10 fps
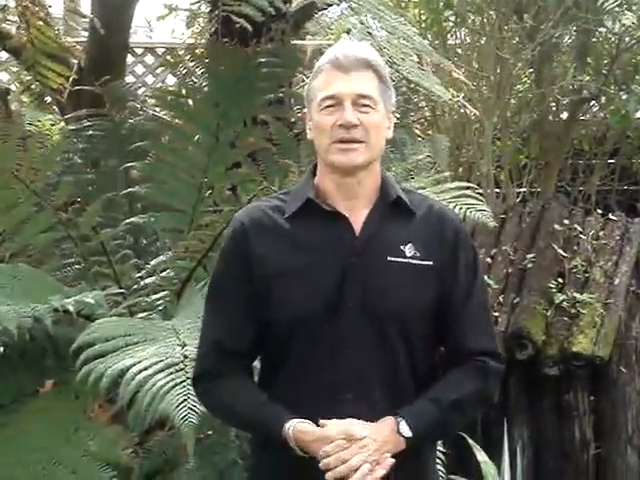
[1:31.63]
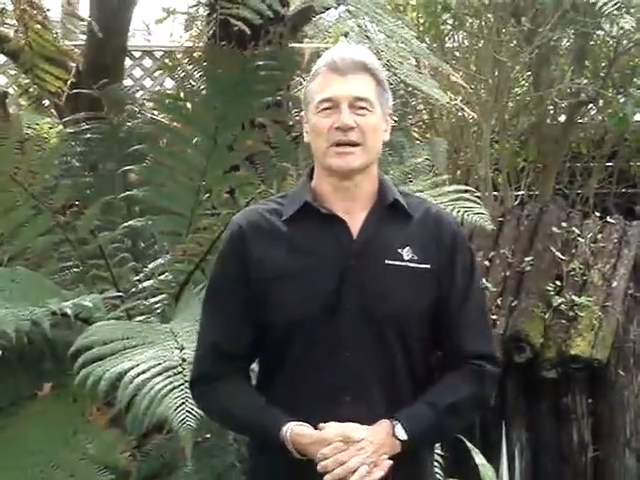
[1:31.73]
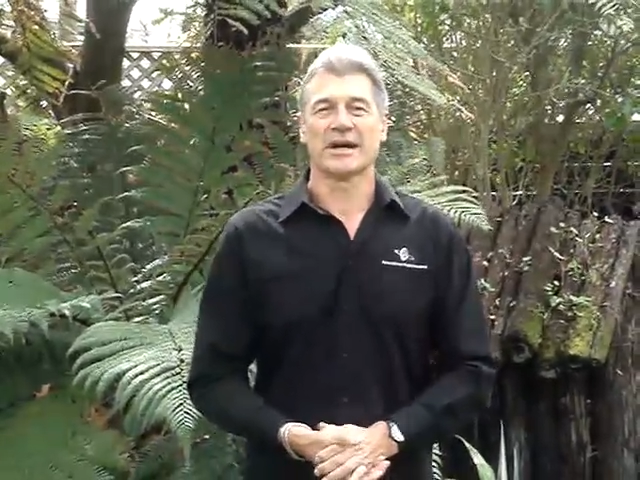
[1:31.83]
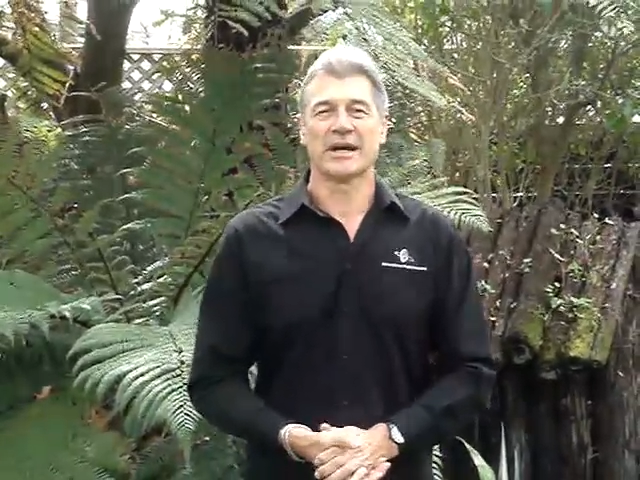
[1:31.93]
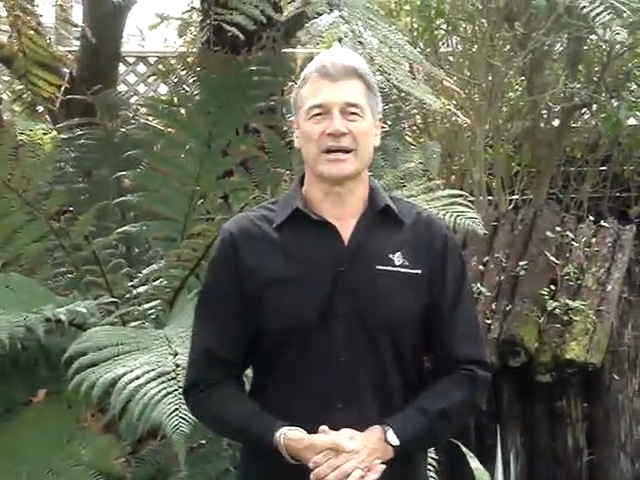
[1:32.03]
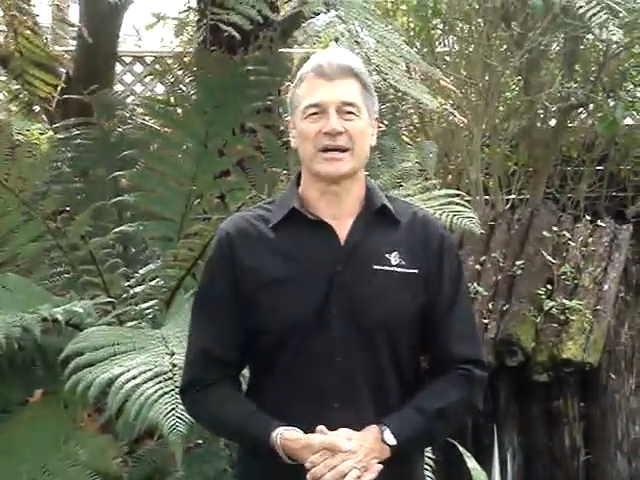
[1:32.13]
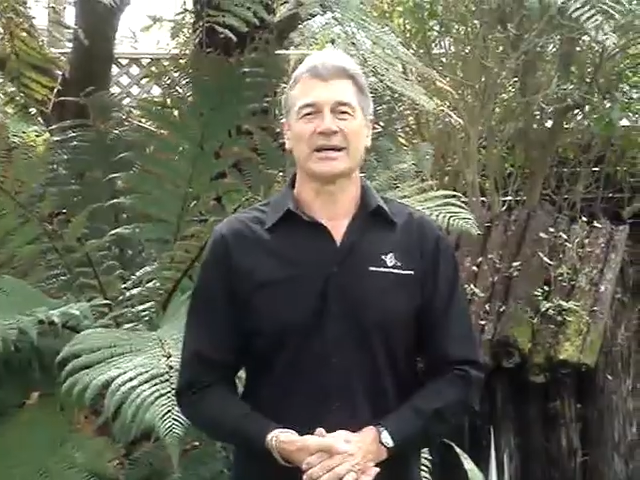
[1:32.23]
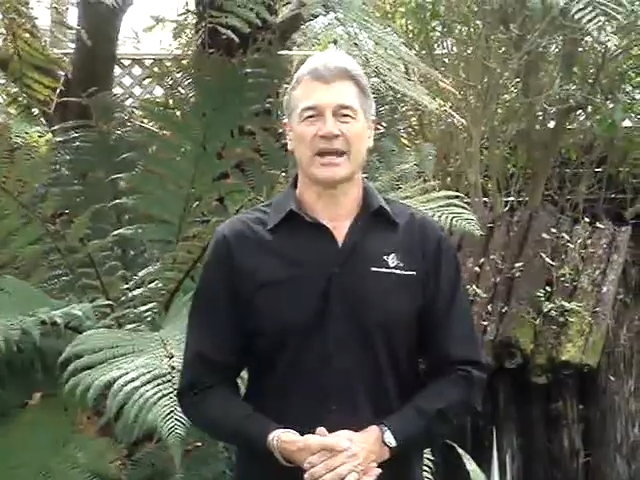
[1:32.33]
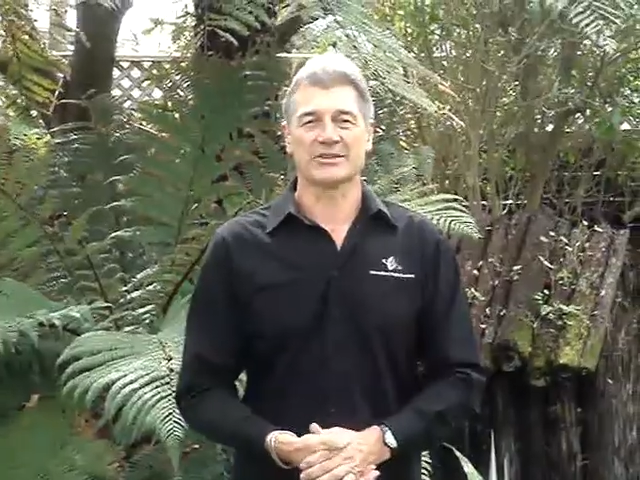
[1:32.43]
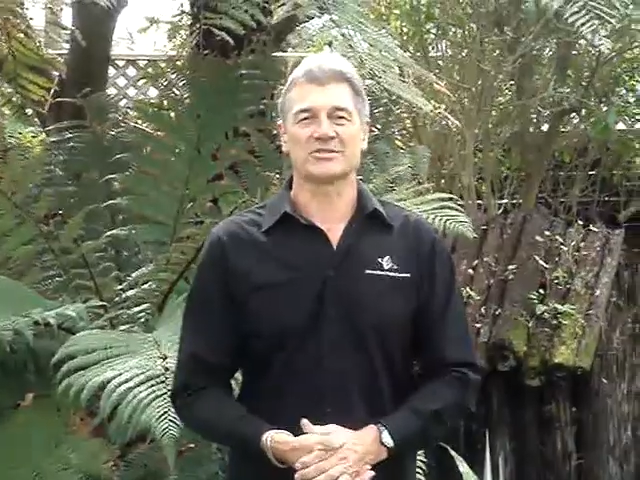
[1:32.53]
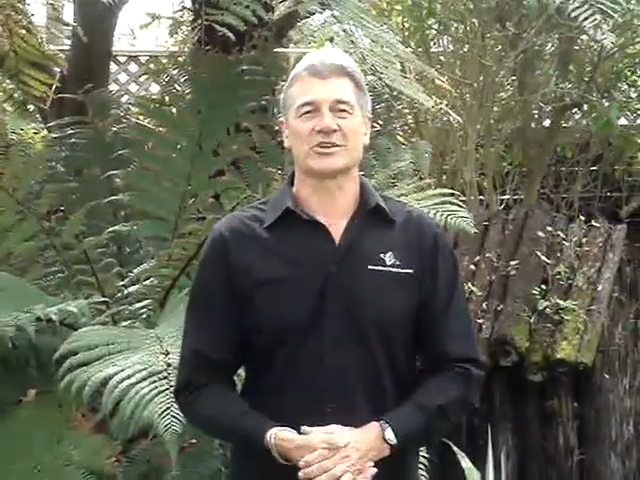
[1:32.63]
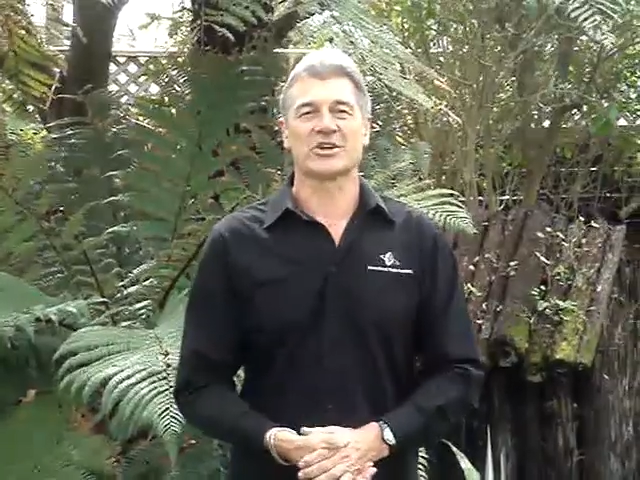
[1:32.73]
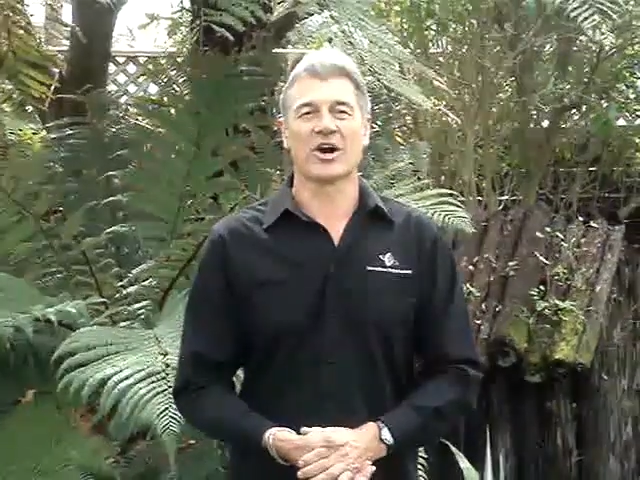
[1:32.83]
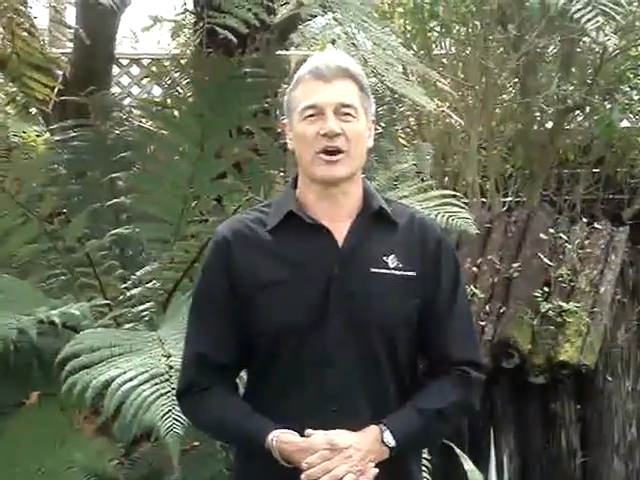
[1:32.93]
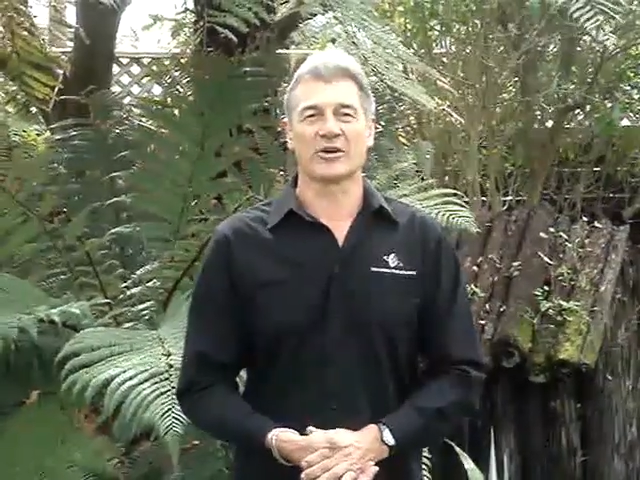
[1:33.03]
as the
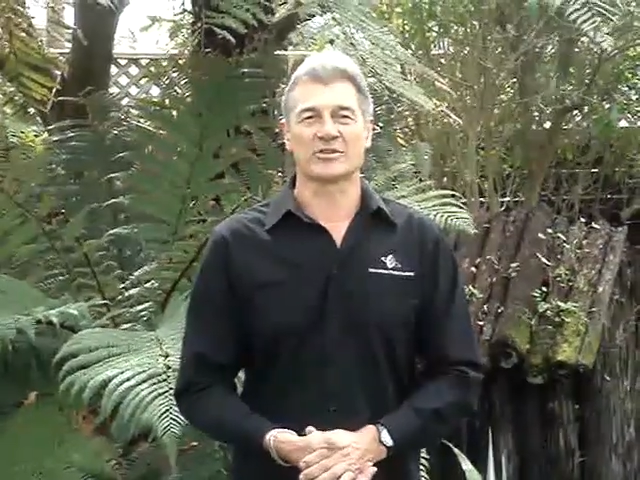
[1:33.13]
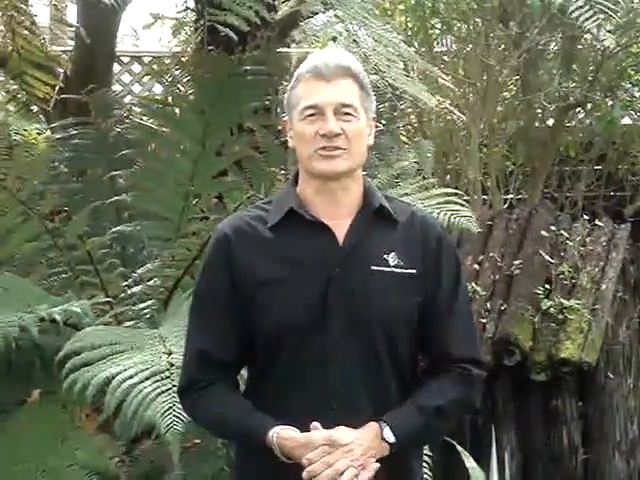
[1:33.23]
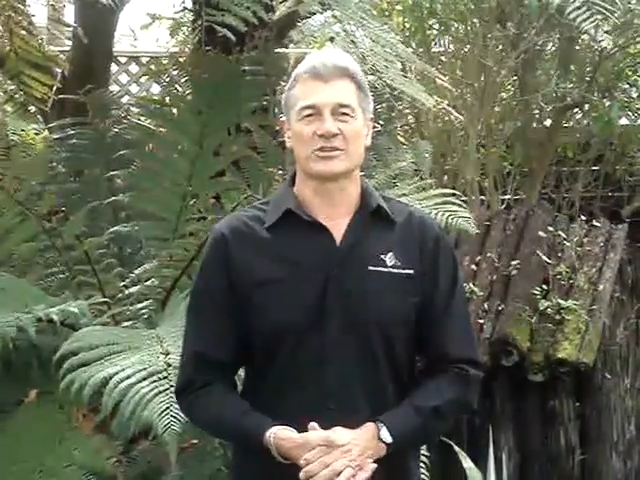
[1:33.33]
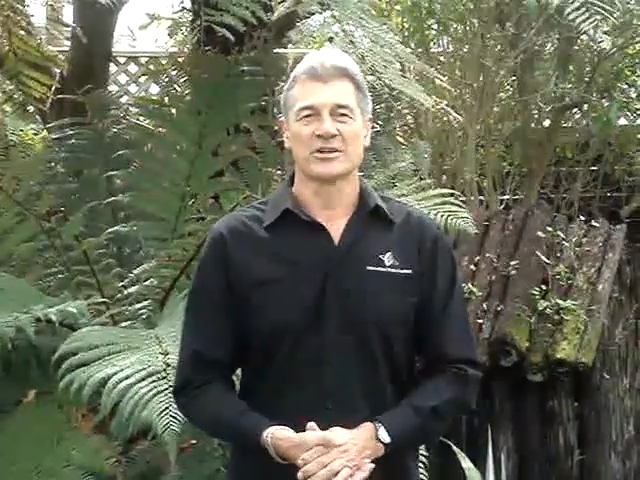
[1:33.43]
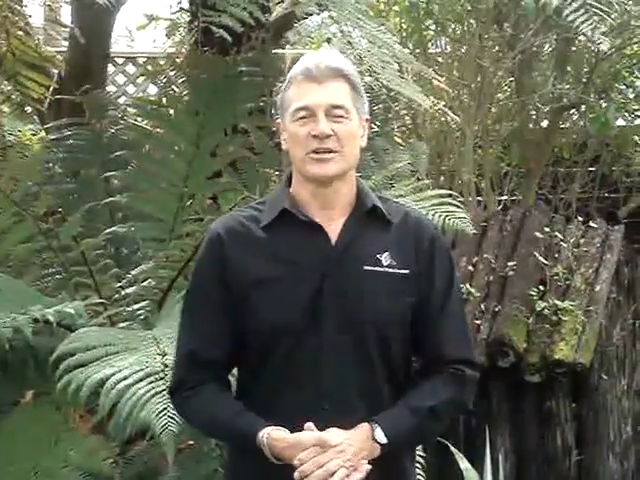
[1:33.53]
Irish,